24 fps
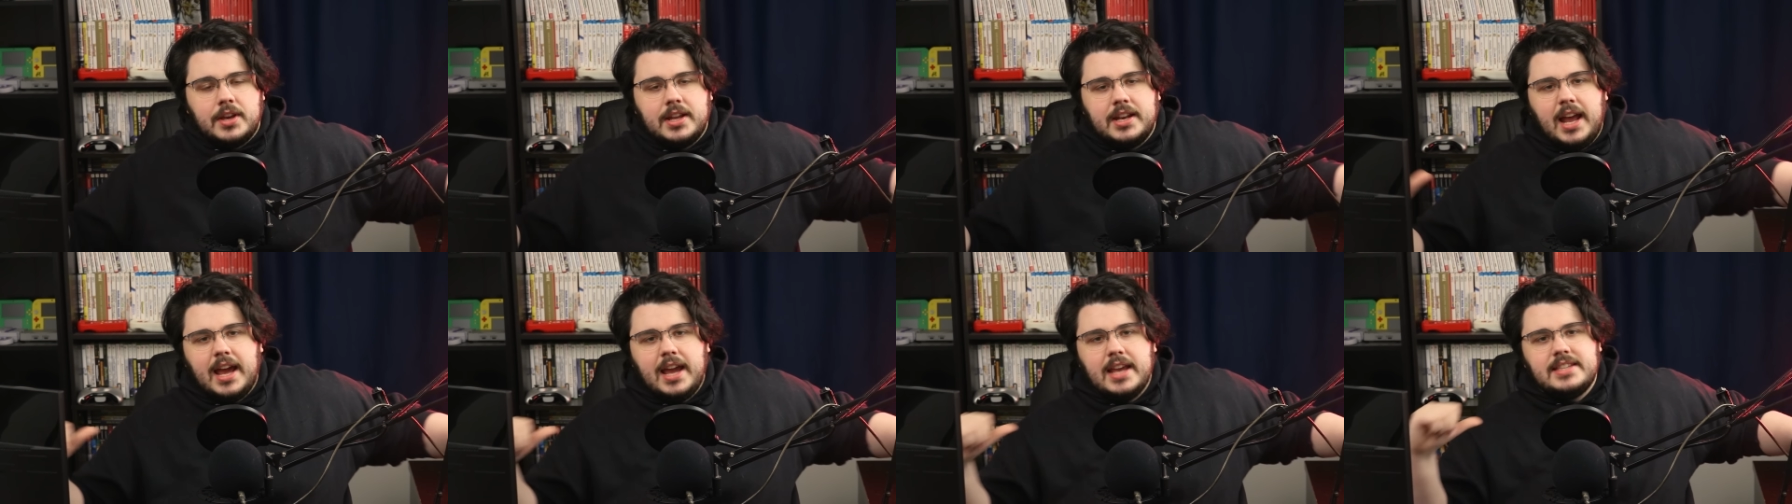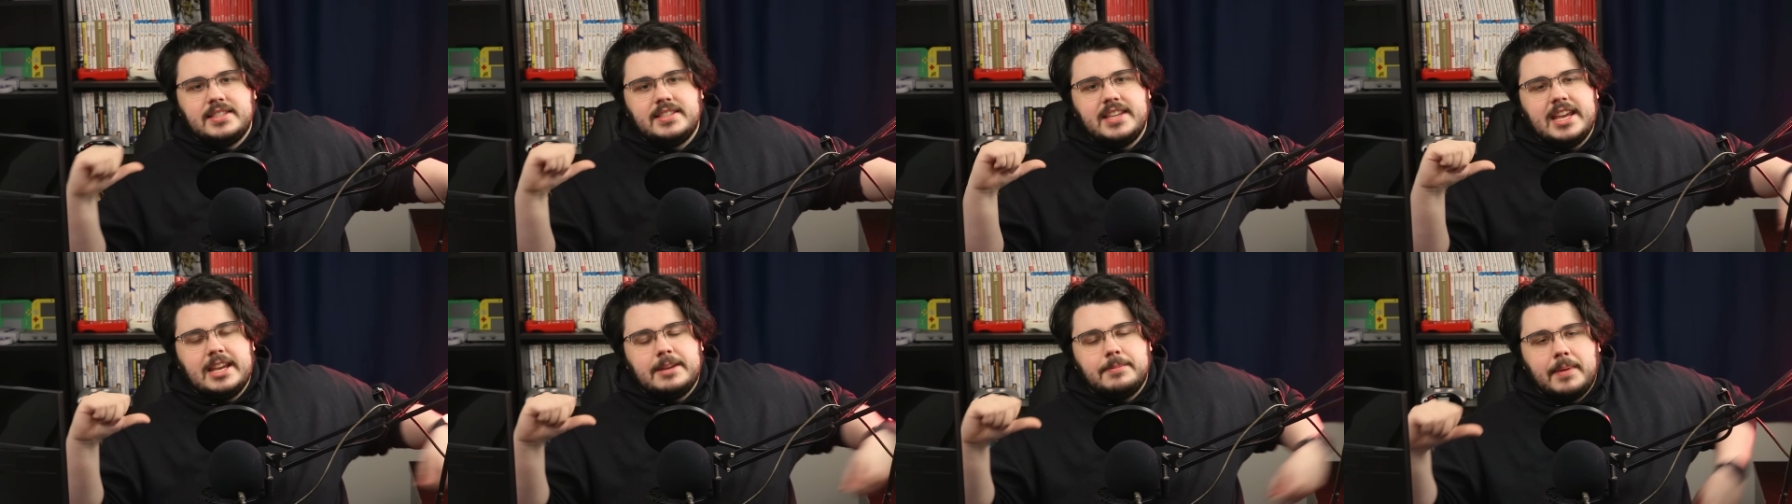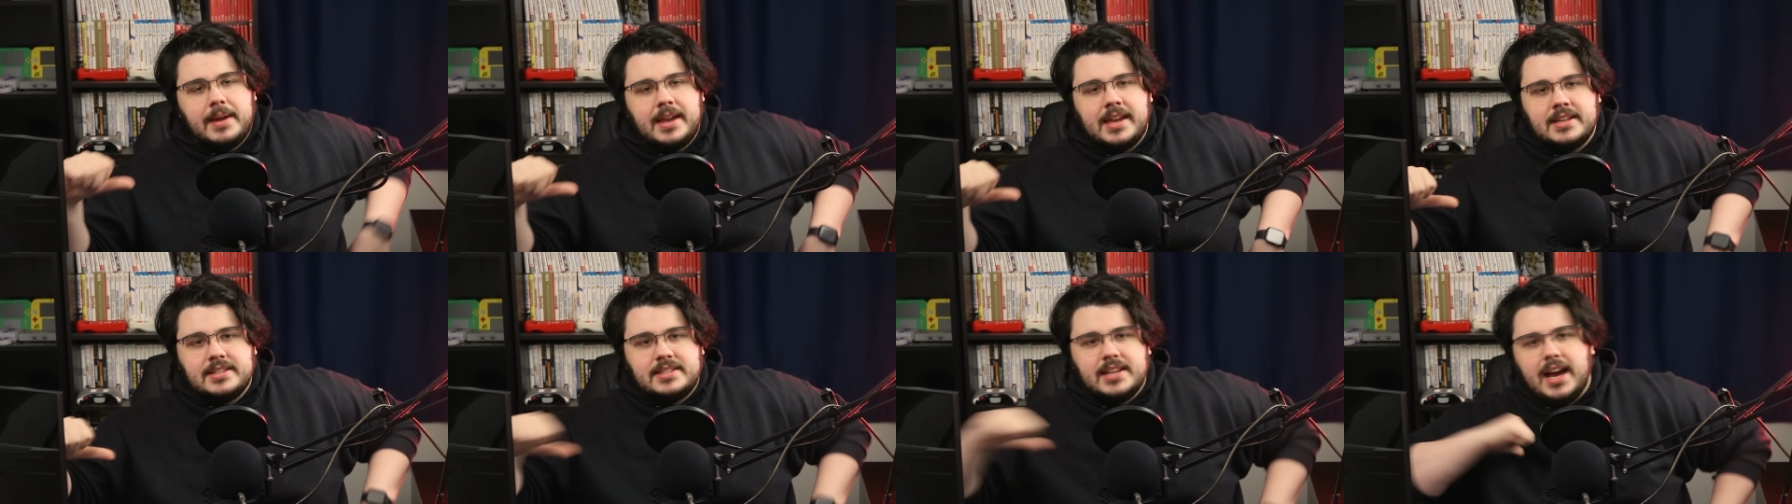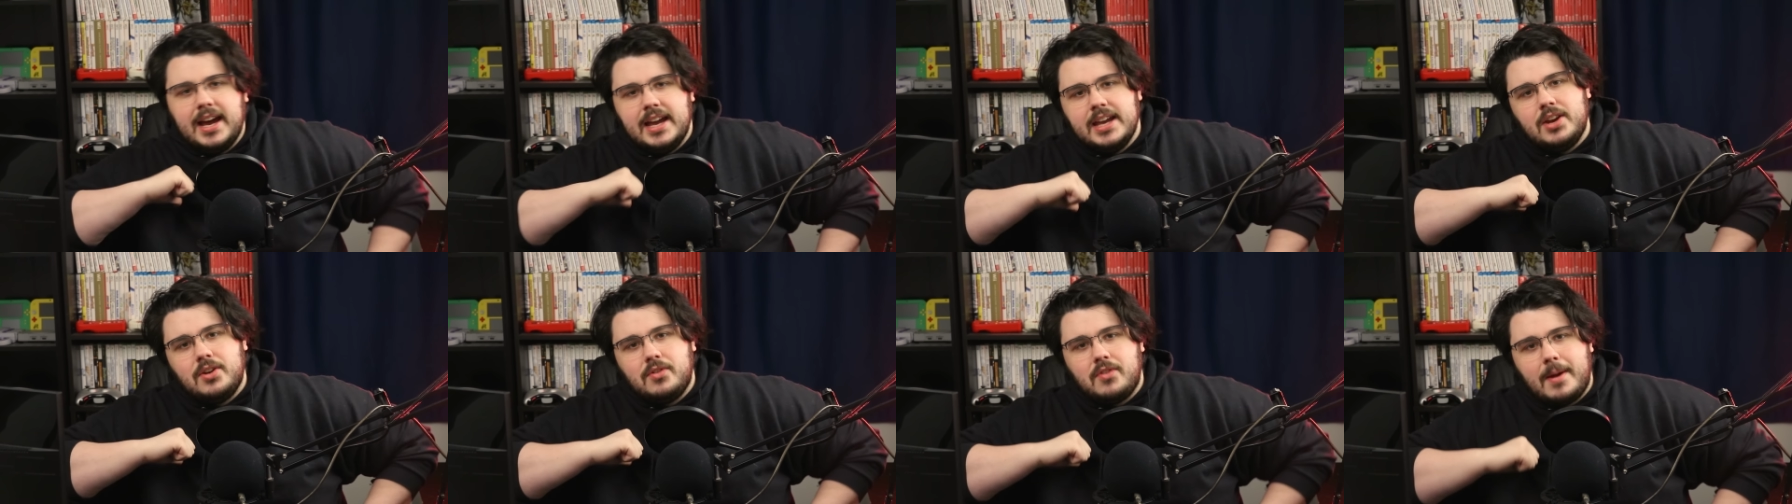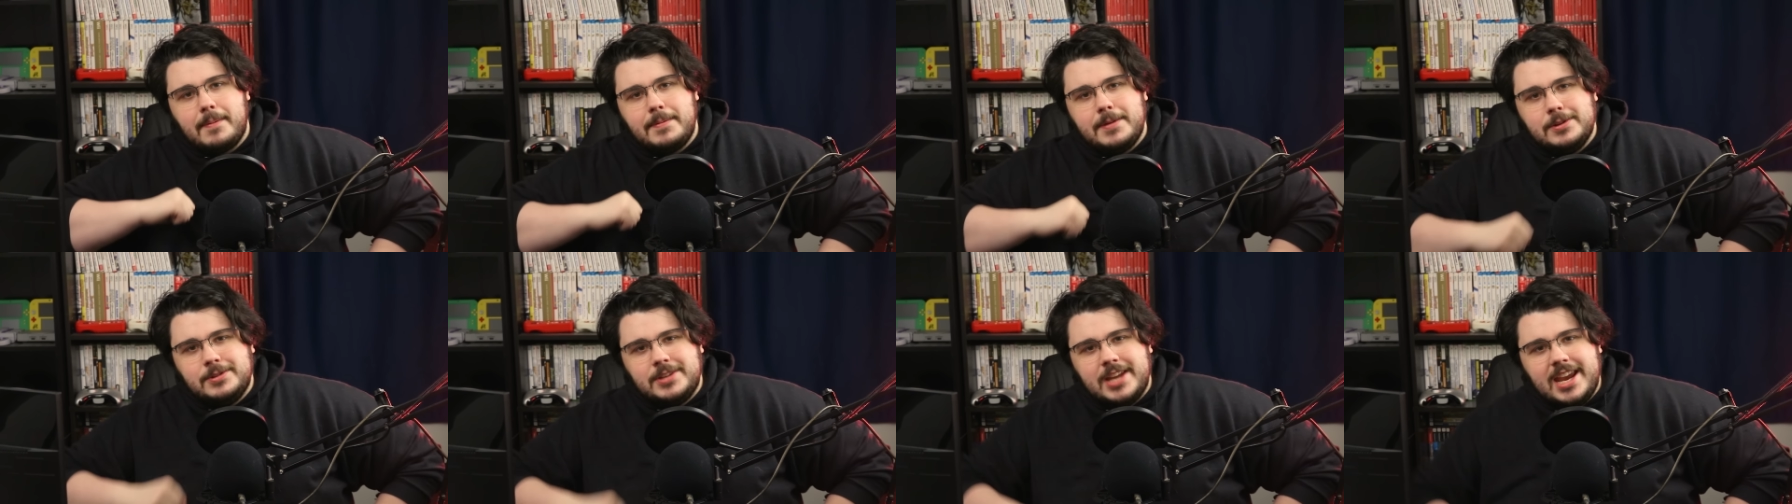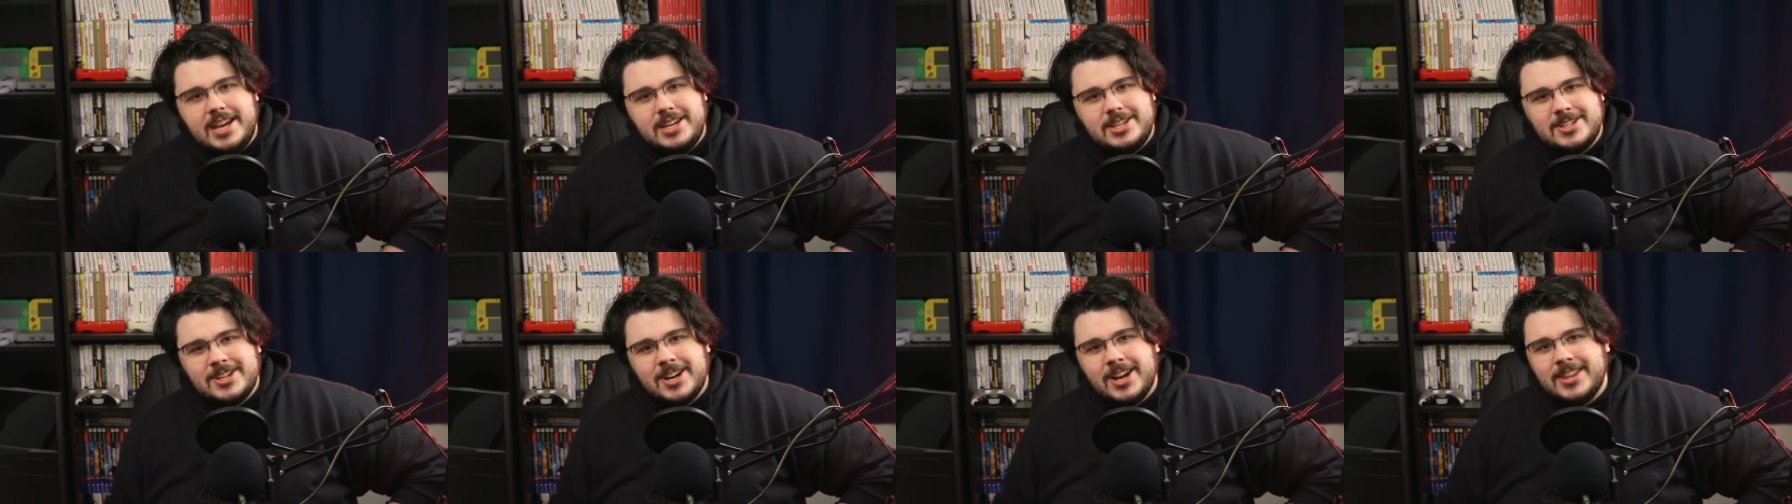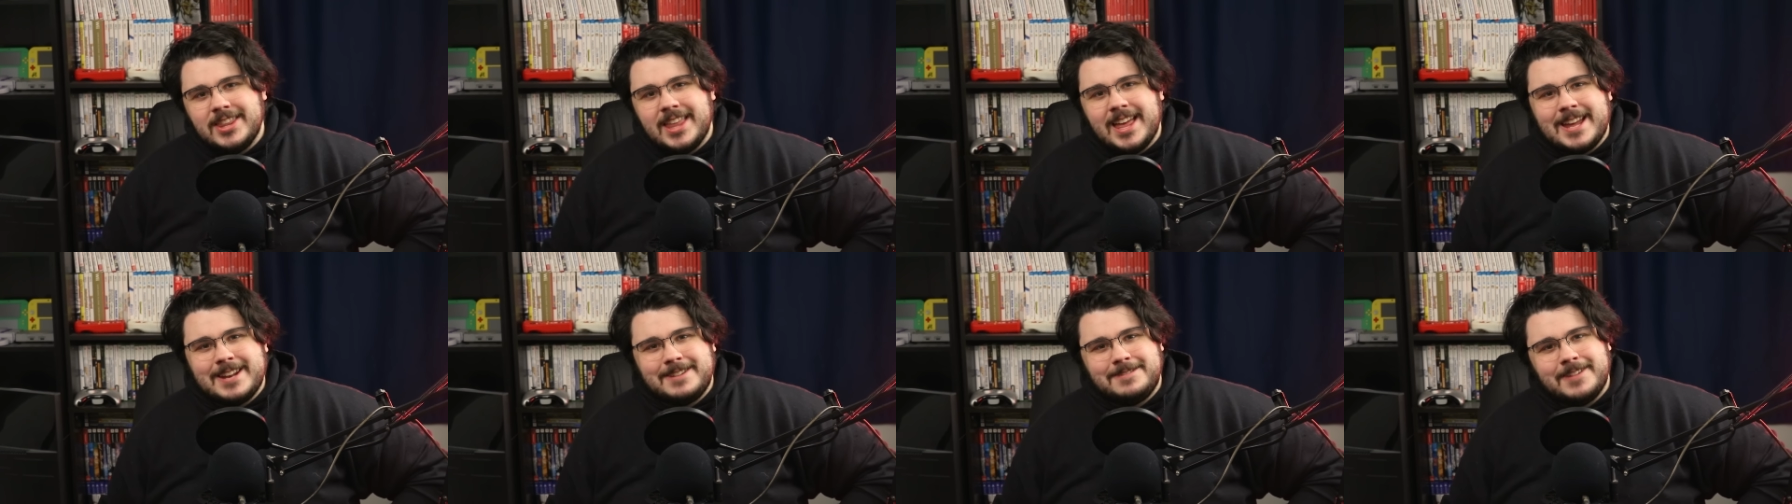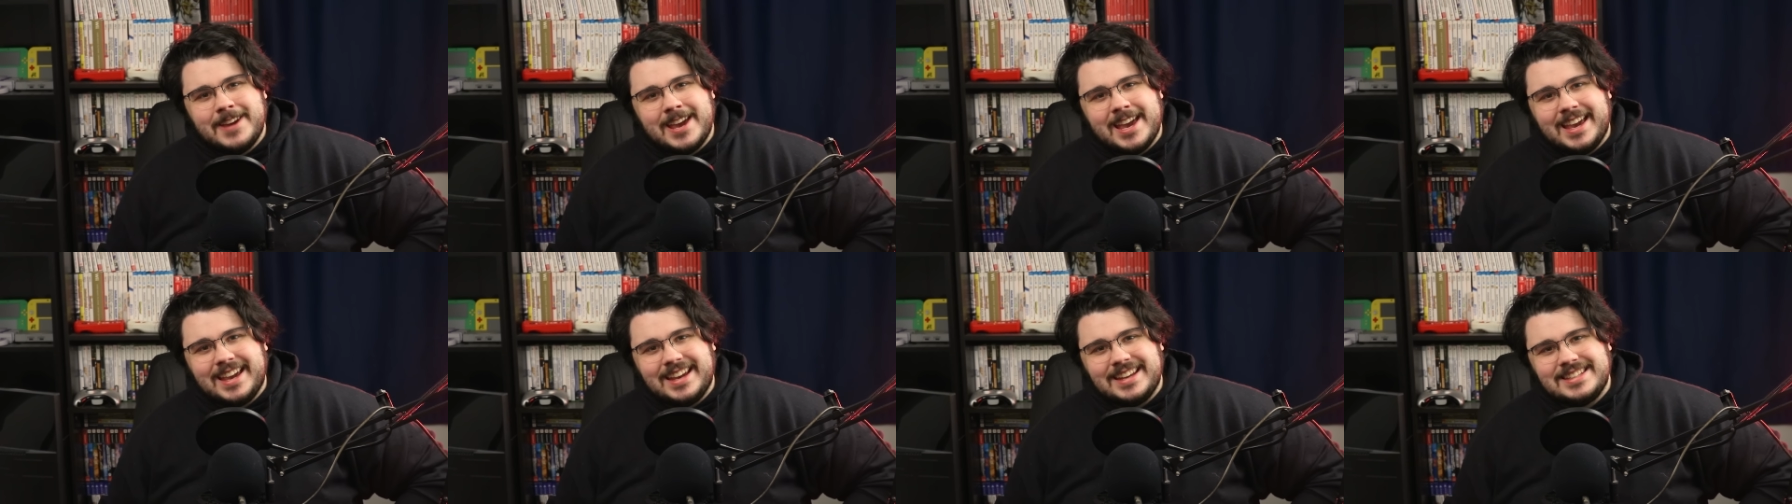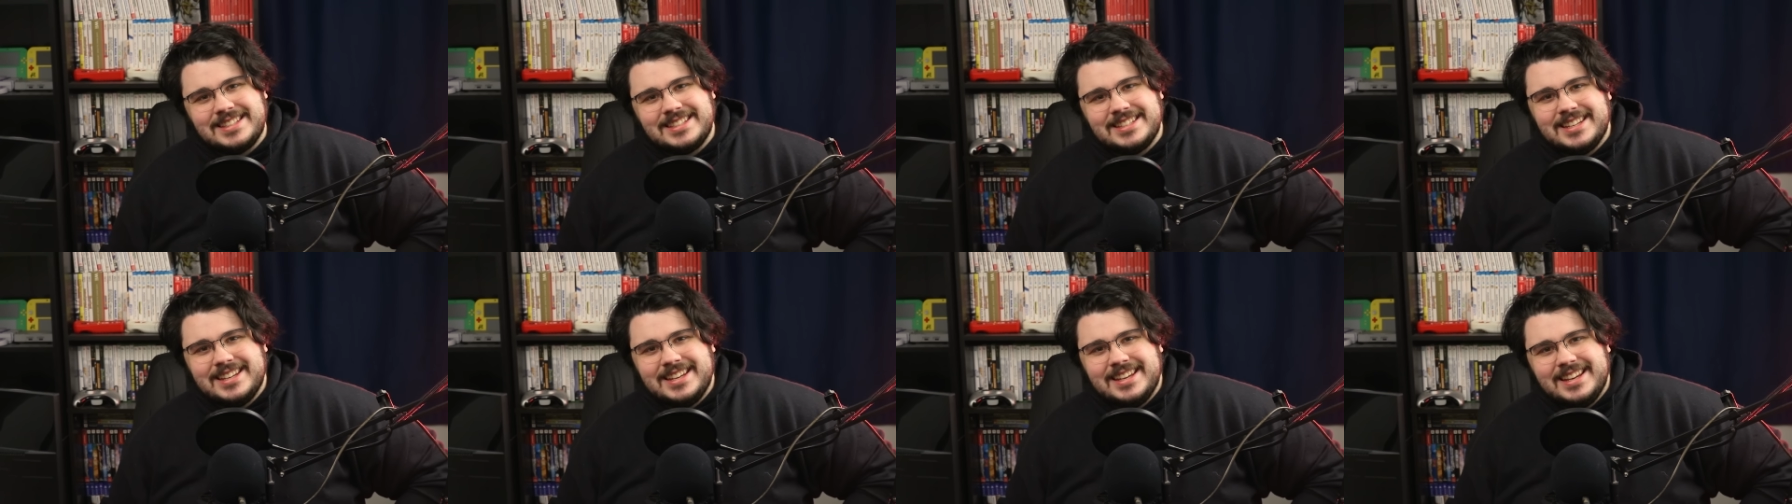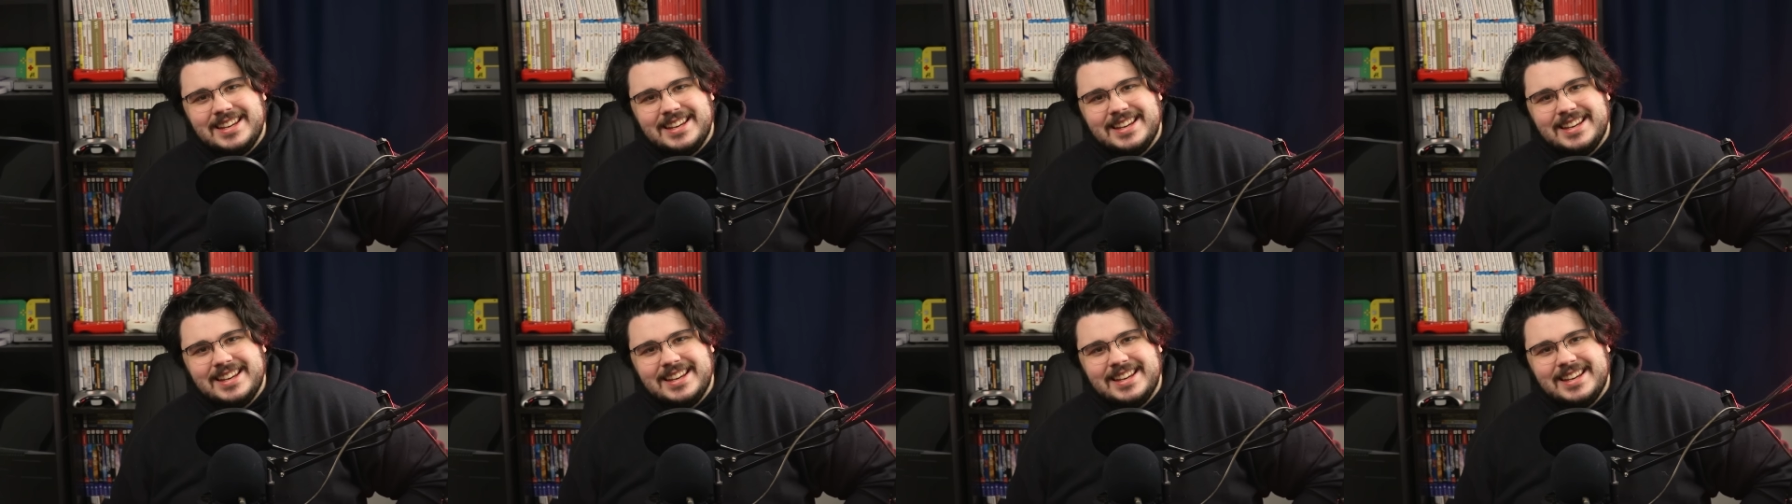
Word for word: and I stake my entire reputation on that fact.